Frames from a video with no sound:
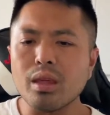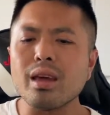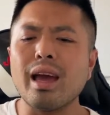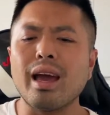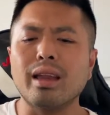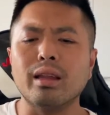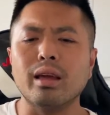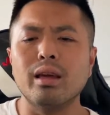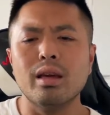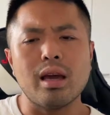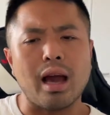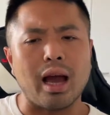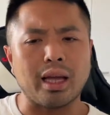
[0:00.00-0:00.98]
And
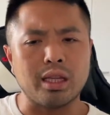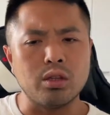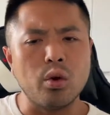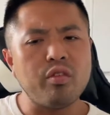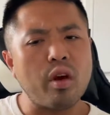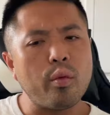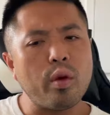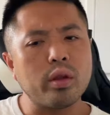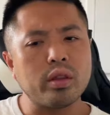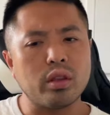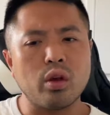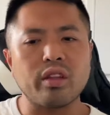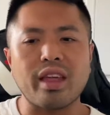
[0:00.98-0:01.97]
I know very well,
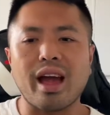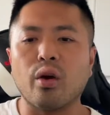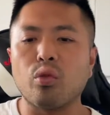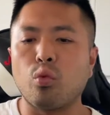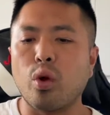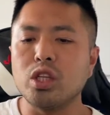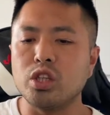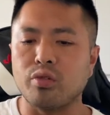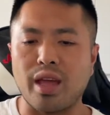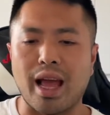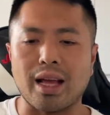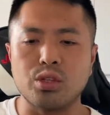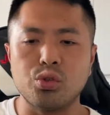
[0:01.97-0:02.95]
look at the health range of the
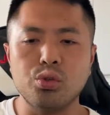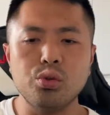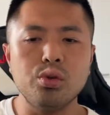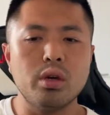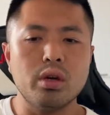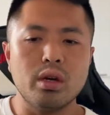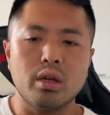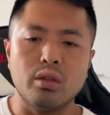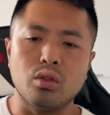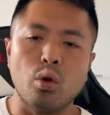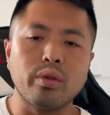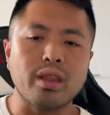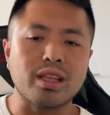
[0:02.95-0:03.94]
Azu,
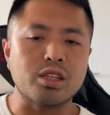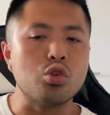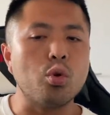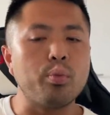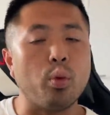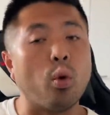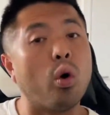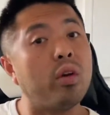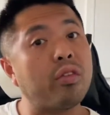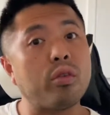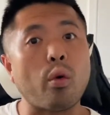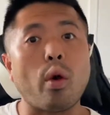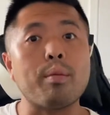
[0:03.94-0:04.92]
knowing that there's no point of
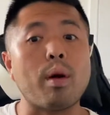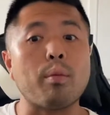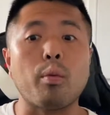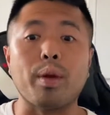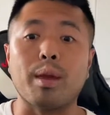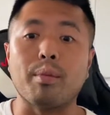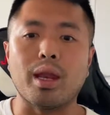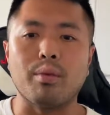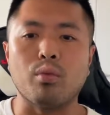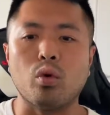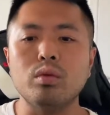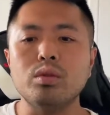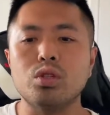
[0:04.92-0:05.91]
throwing Bubble Beam
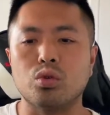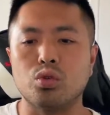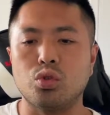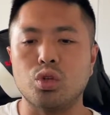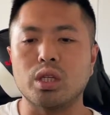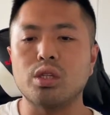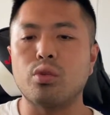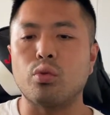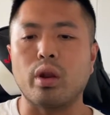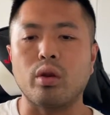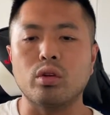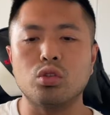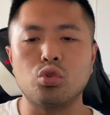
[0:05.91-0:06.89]
anymore, so just
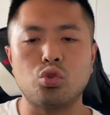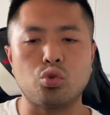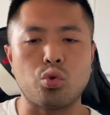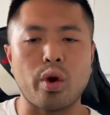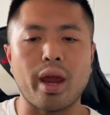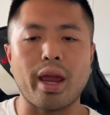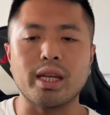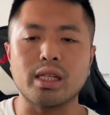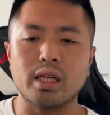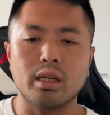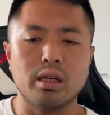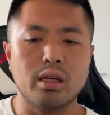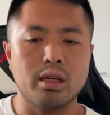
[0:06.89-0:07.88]
throwing straight
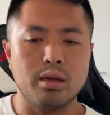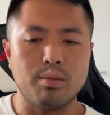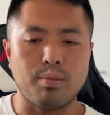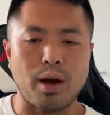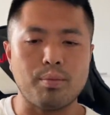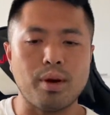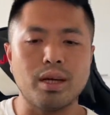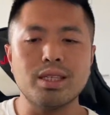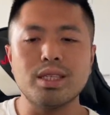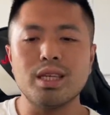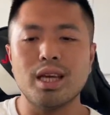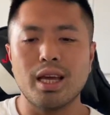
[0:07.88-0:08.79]
Bug Buzz.